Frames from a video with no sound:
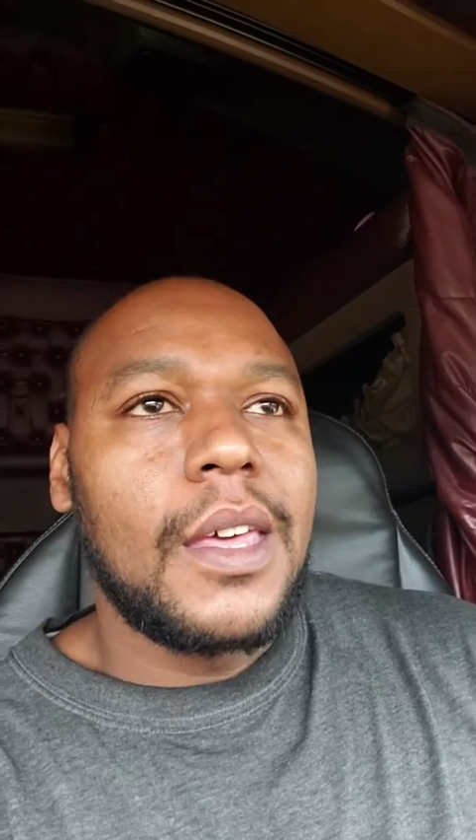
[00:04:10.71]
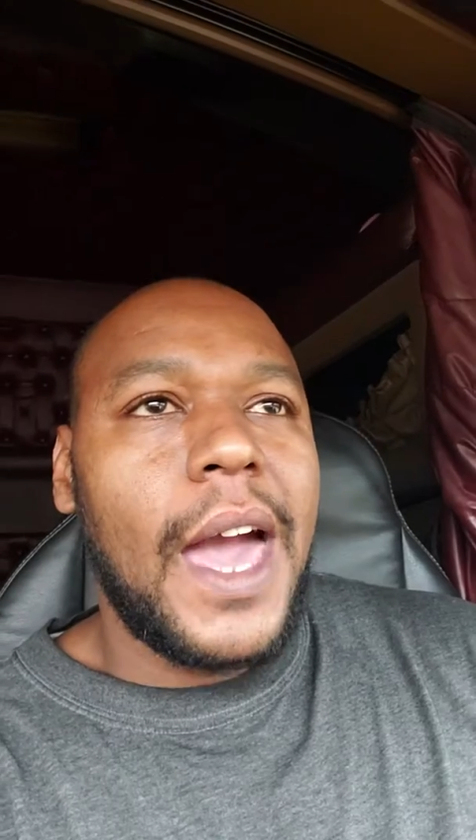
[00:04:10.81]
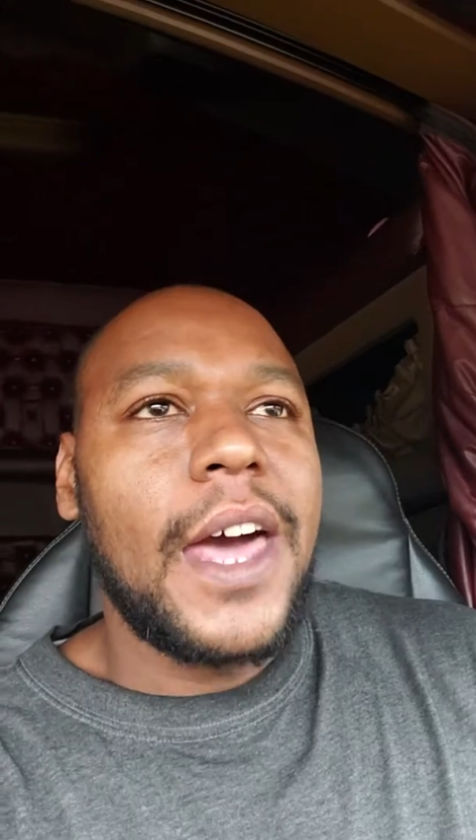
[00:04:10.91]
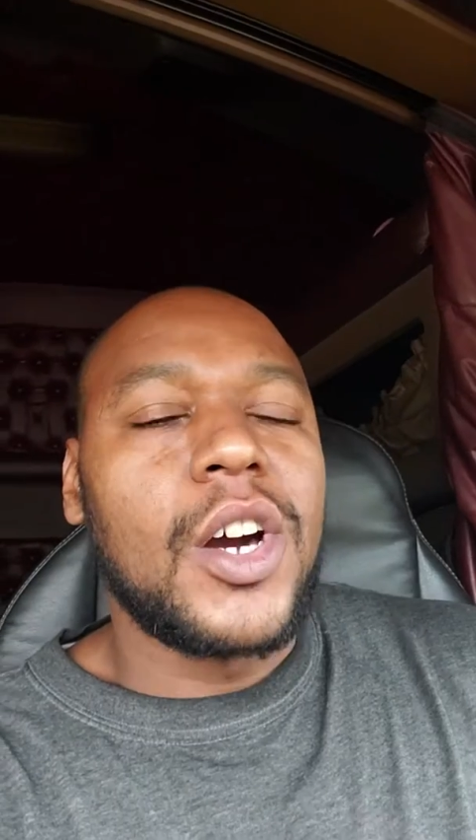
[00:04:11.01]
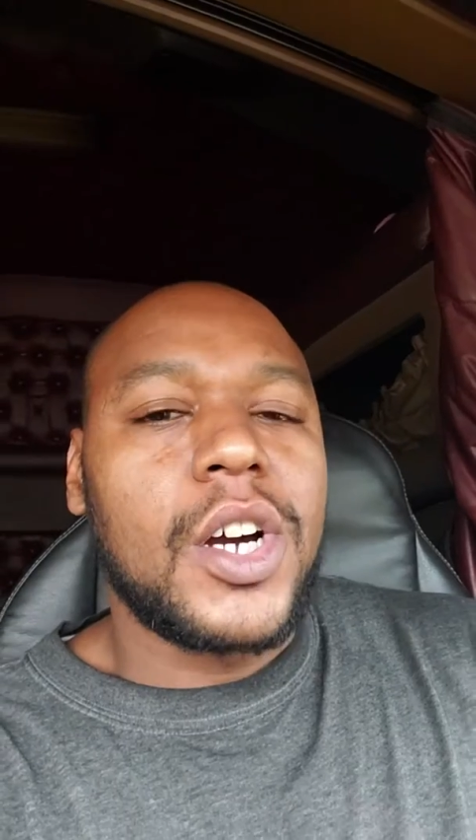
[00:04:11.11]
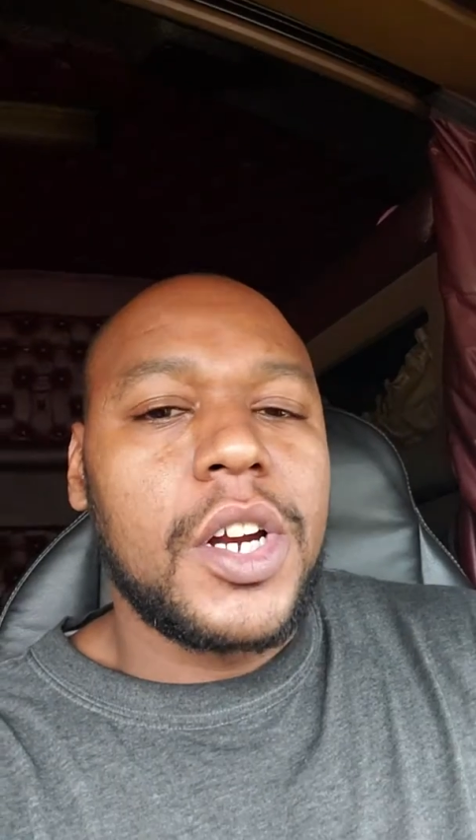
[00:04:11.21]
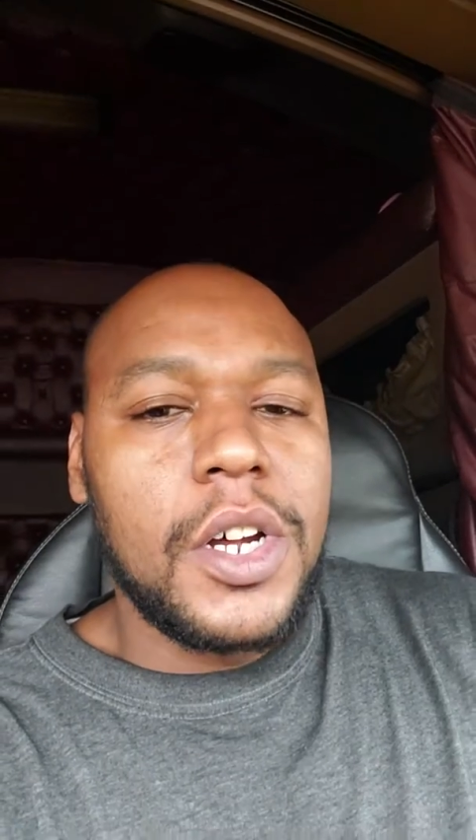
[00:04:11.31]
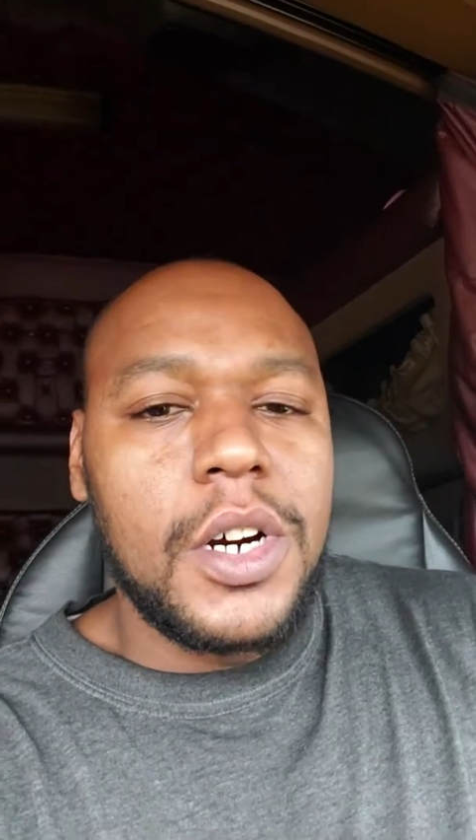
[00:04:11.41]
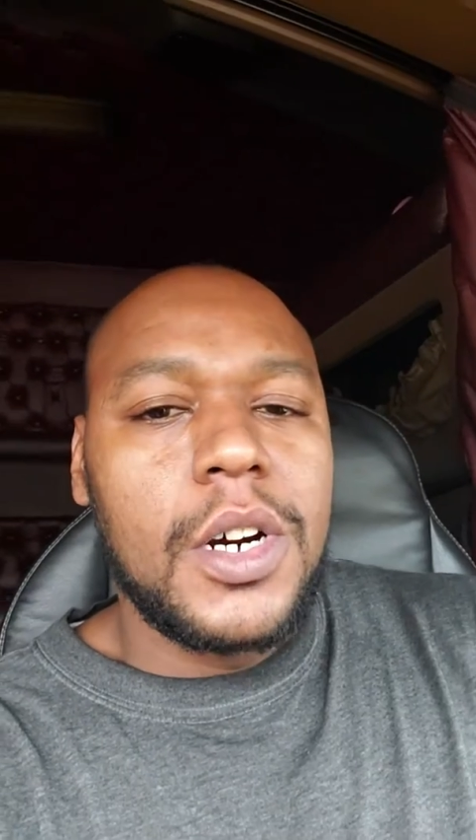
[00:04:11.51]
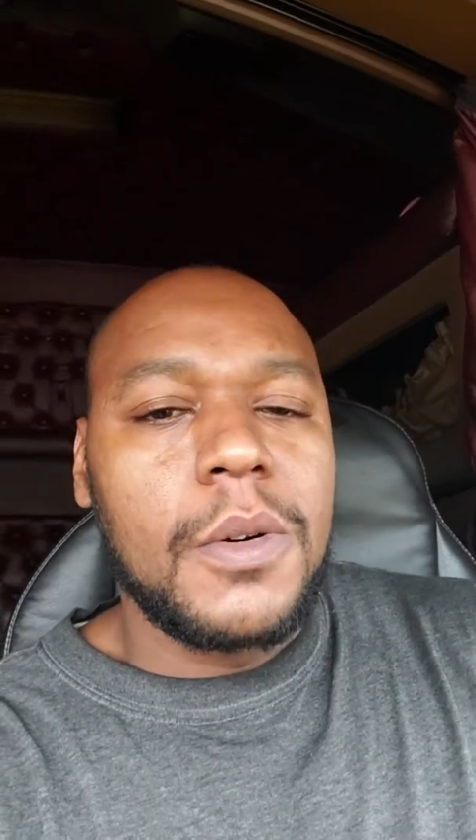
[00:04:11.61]
at a
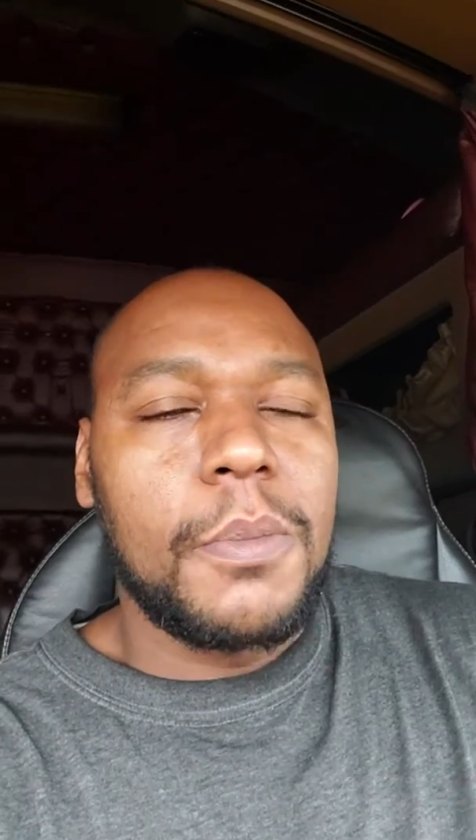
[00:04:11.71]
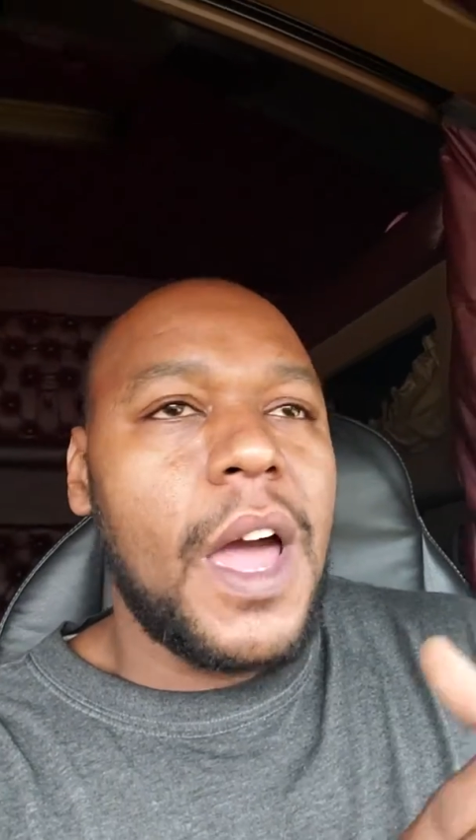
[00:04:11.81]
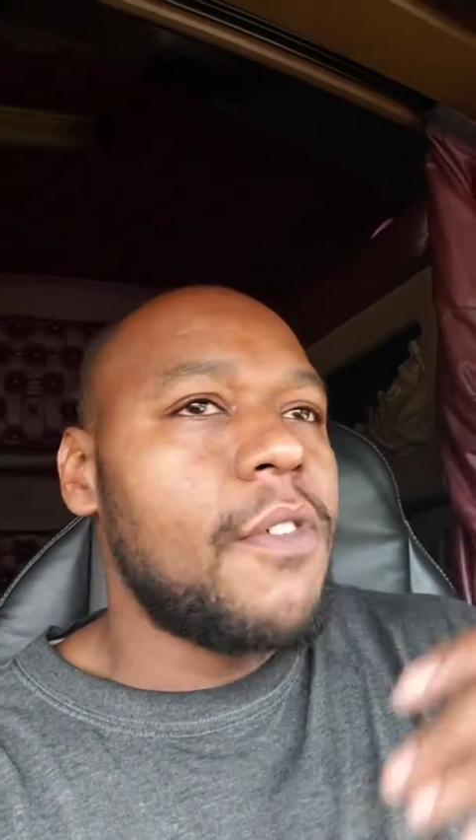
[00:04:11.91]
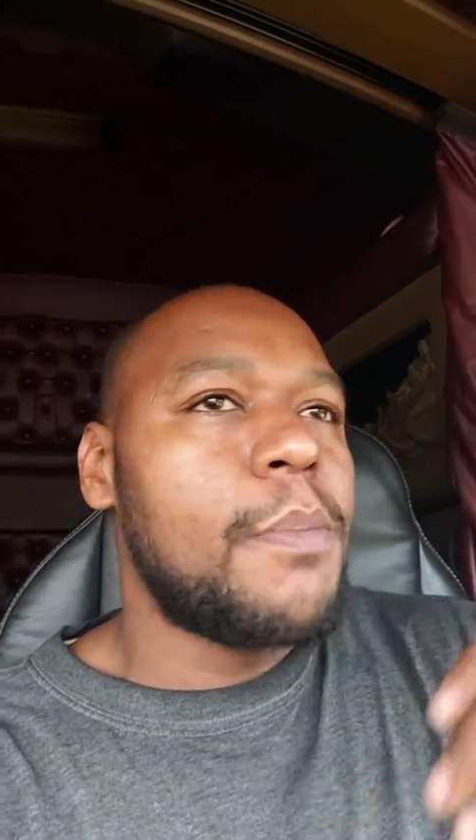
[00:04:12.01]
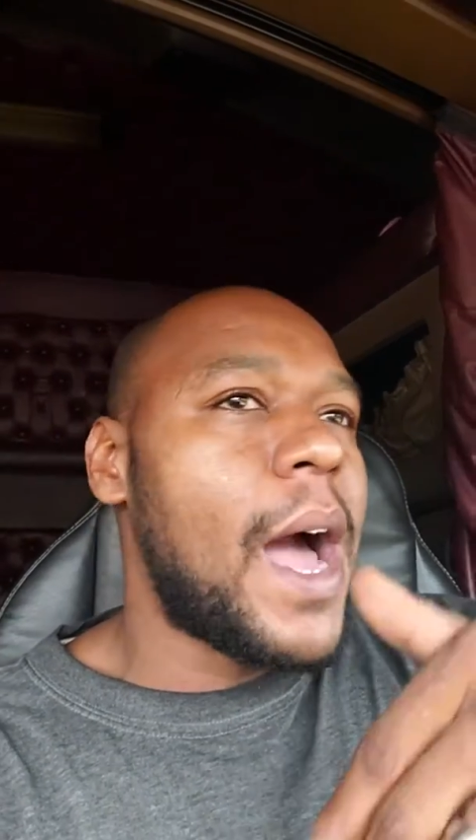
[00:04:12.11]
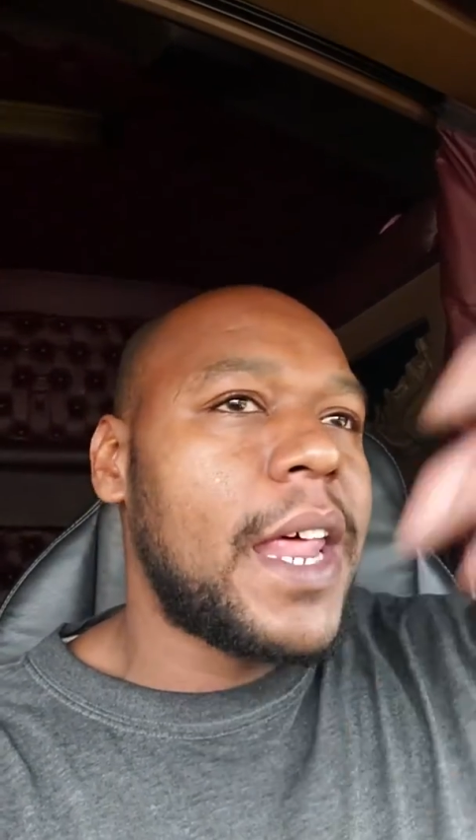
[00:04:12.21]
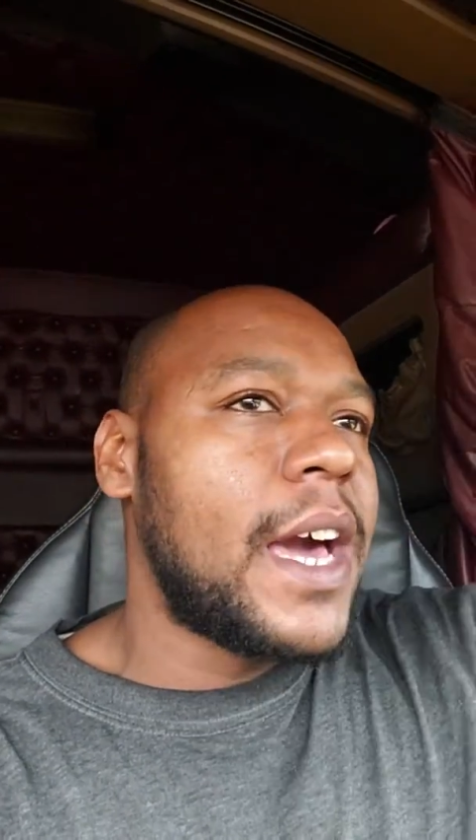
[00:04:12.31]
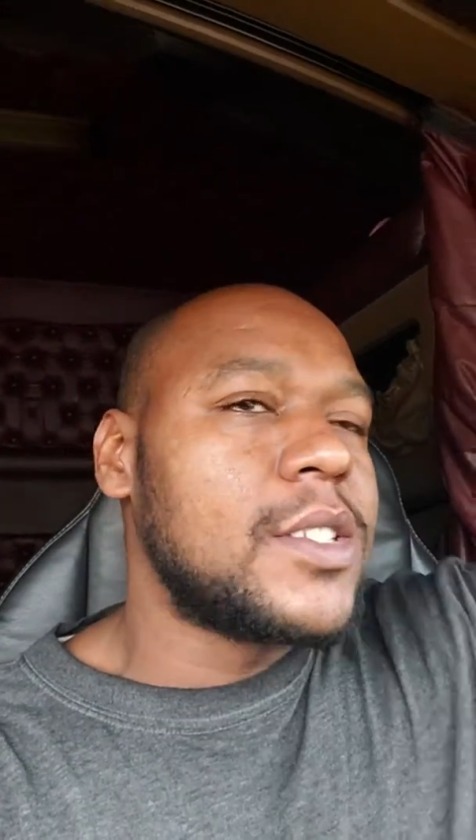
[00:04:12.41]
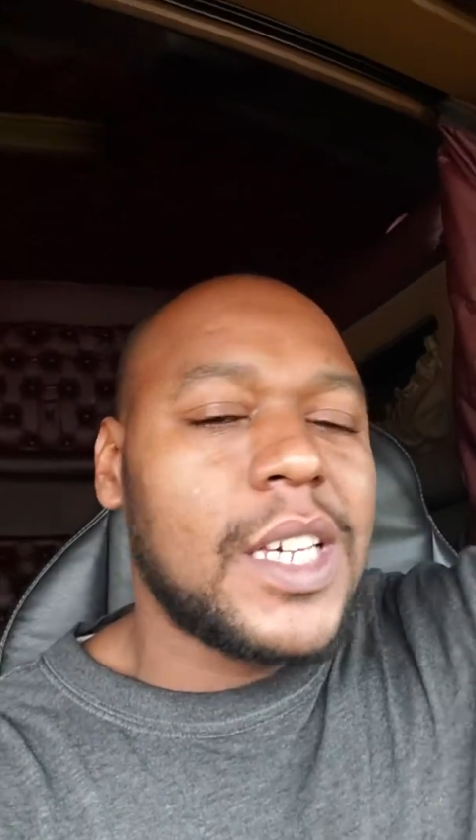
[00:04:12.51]
club. Everybody else